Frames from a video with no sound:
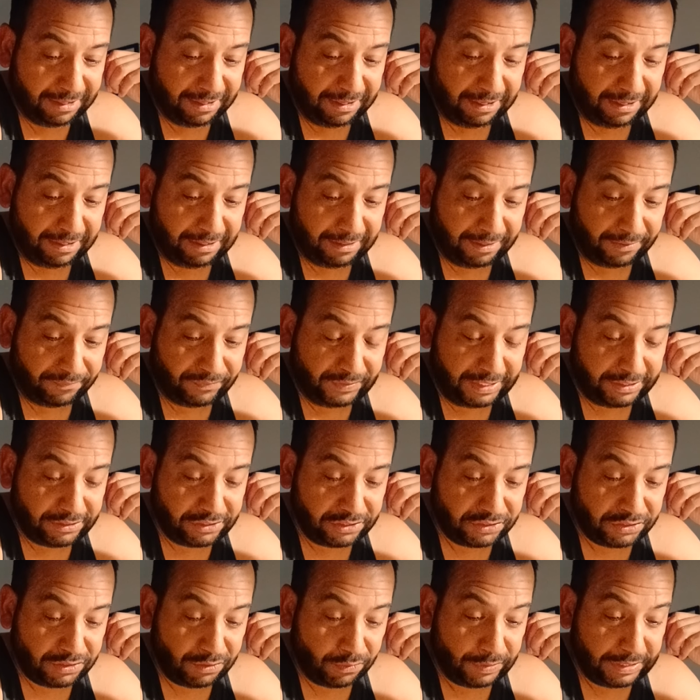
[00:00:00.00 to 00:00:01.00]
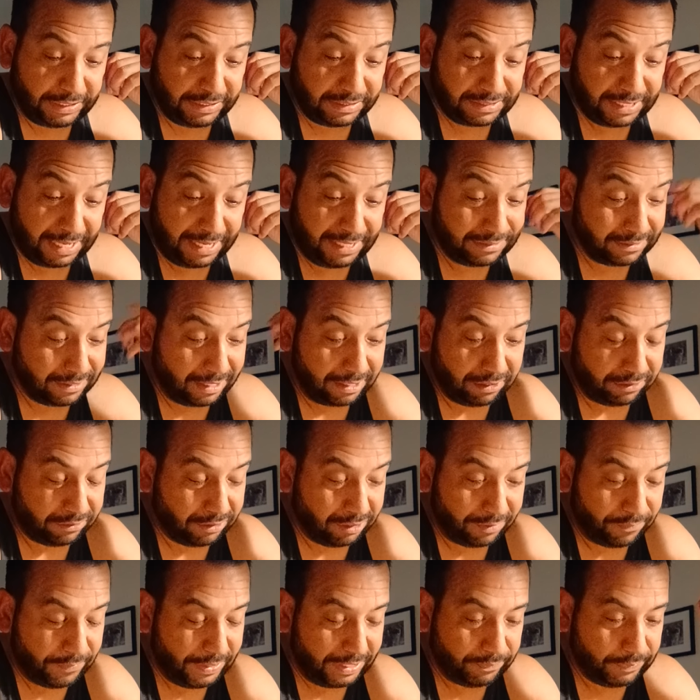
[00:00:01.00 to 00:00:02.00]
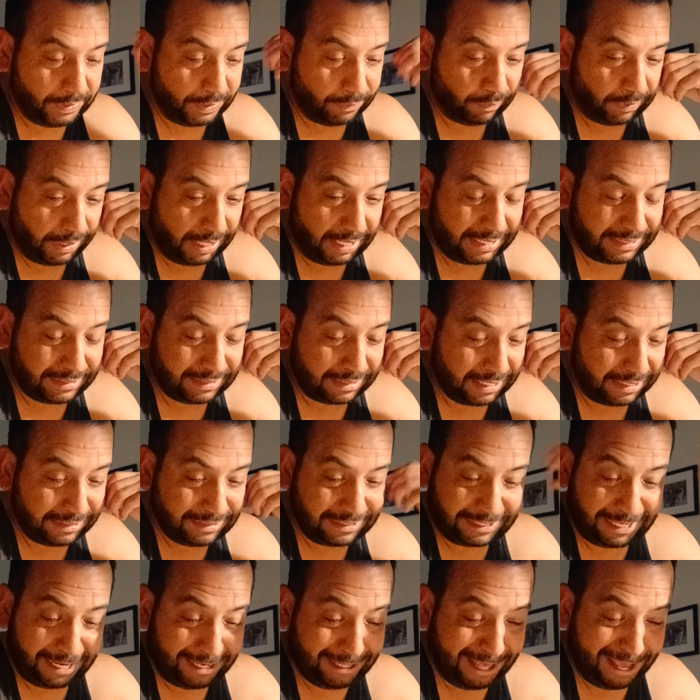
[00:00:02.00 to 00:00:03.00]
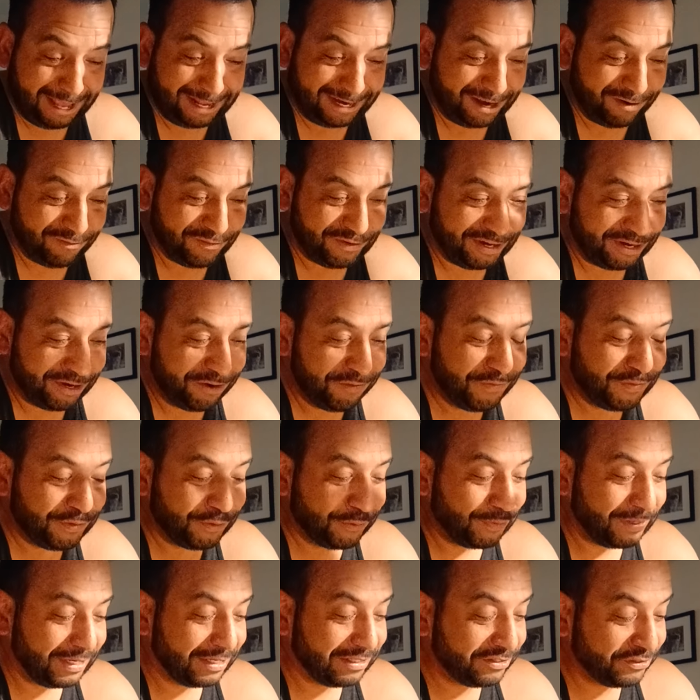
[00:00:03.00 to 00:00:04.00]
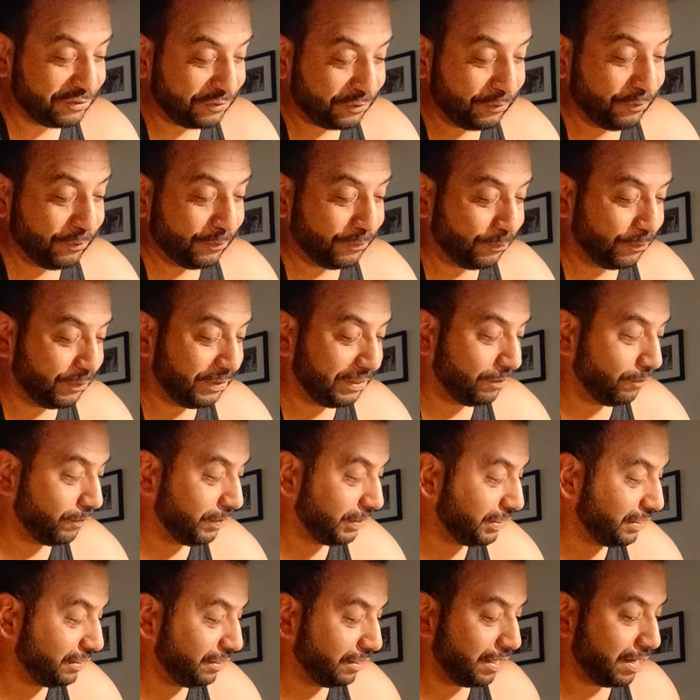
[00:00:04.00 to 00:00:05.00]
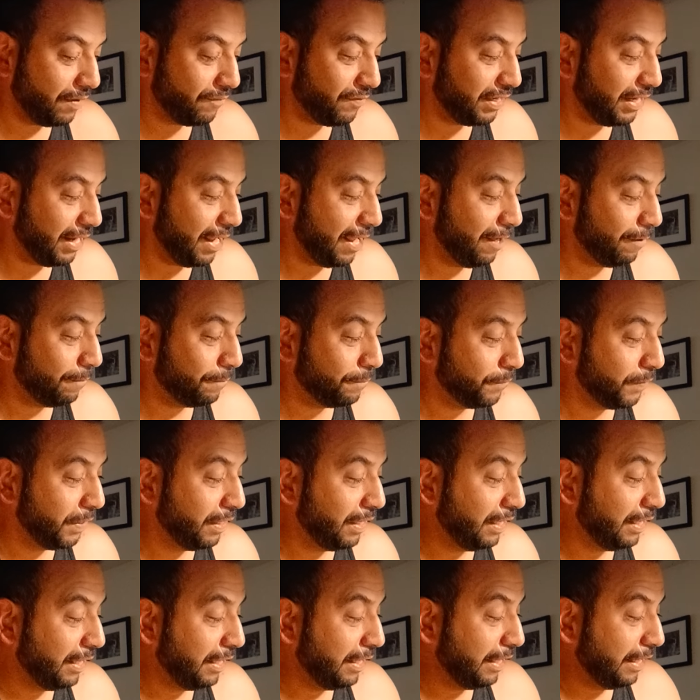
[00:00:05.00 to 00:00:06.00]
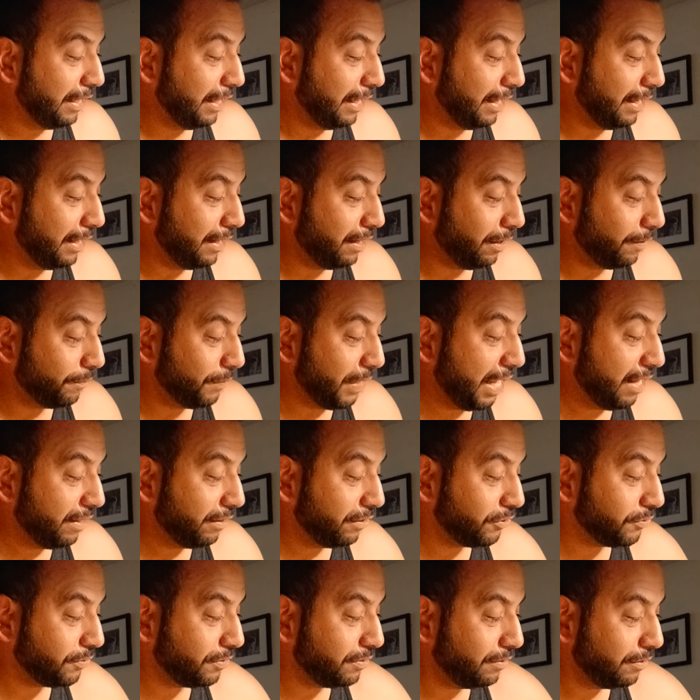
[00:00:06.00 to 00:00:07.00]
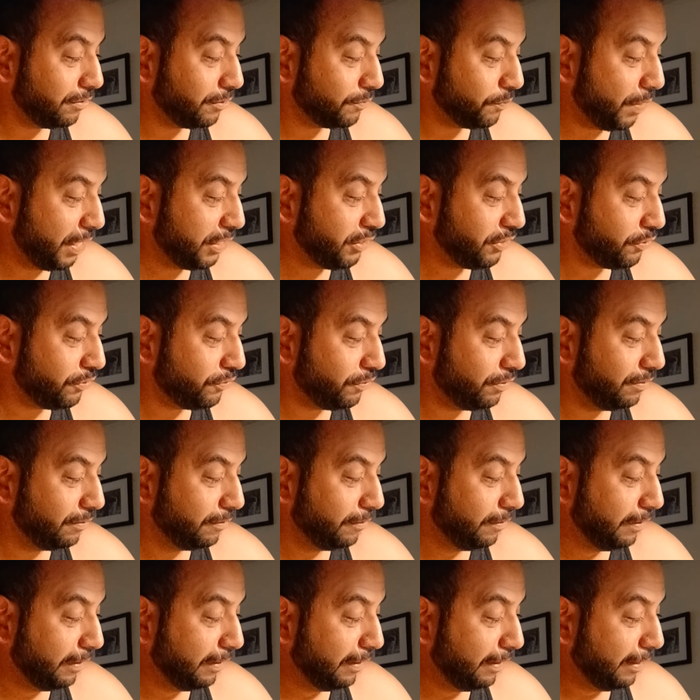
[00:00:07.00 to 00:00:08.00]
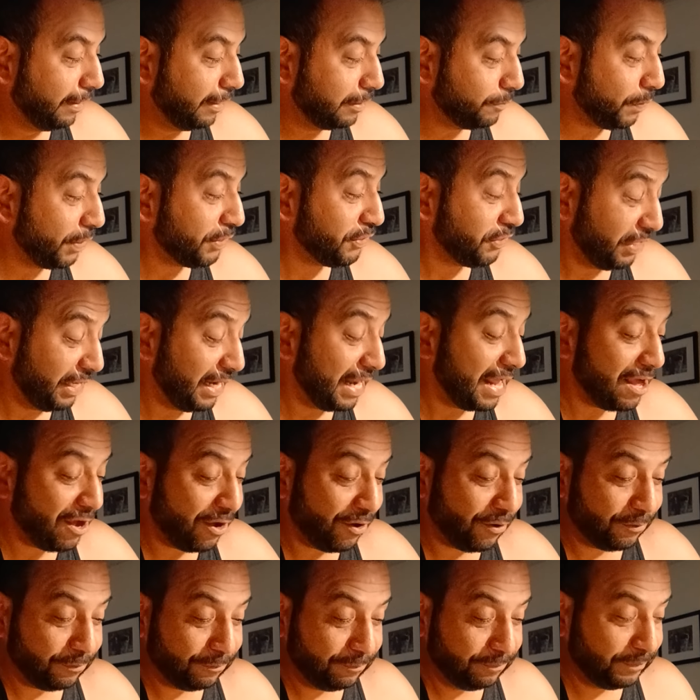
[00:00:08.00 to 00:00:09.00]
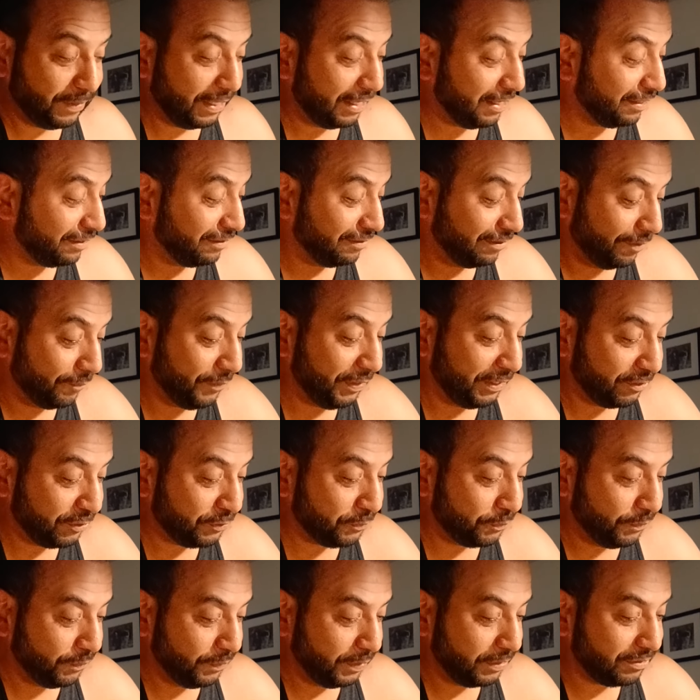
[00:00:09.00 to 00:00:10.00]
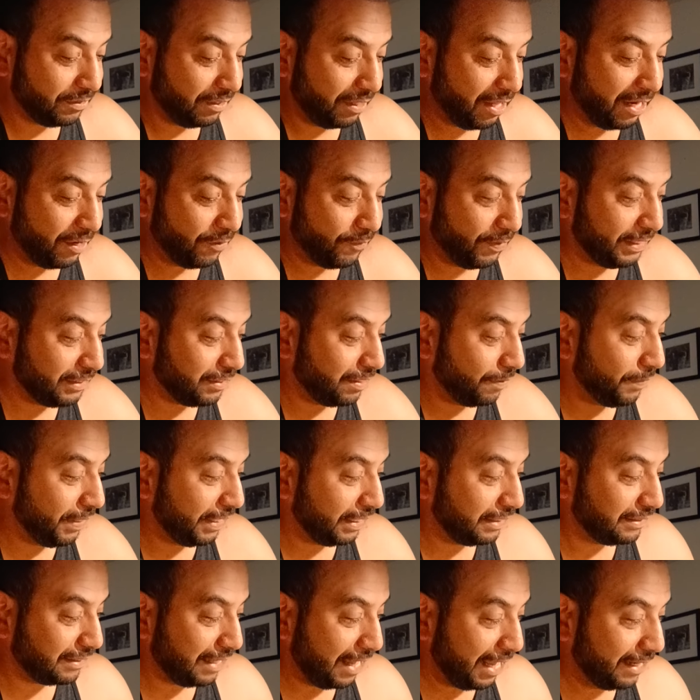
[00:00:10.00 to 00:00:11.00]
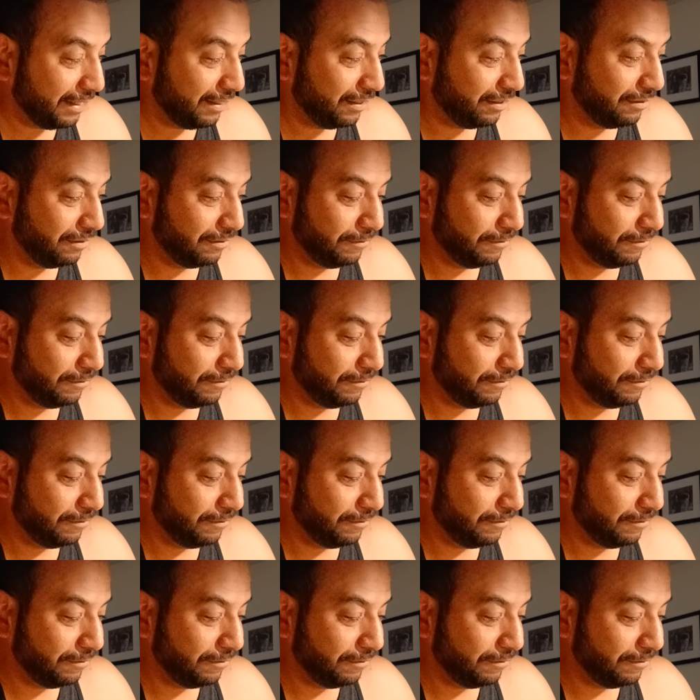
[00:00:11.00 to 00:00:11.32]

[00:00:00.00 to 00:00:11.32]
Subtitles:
if they just do what he says, they're going to make big plays. And they say that every interview, and it's true. We see it every game. And there's much, especially now. I mean, there's a lot of reason to be excited,